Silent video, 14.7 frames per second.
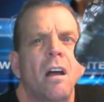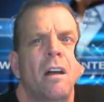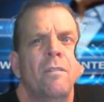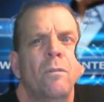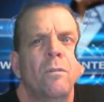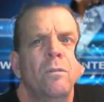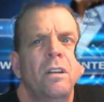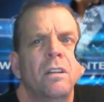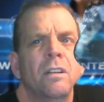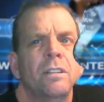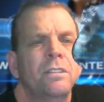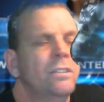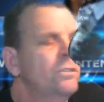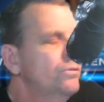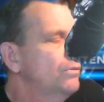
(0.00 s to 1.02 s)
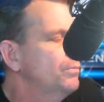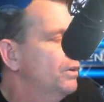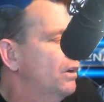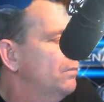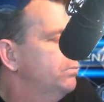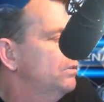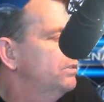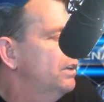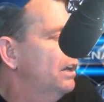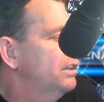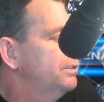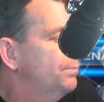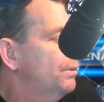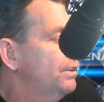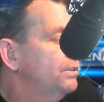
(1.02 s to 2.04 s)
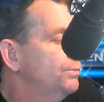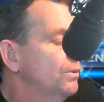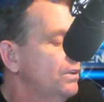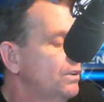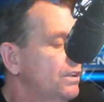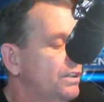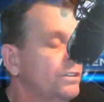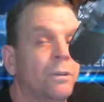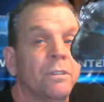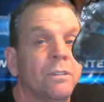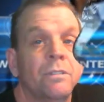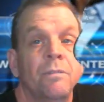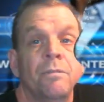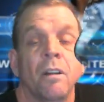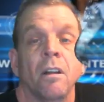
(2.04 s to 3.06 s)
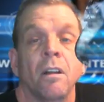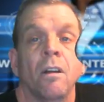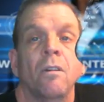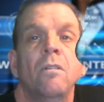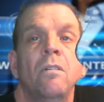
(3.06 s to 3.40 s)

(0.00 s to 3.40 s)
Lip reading: only listened to him a couple of times, but he's really an interesting fellow.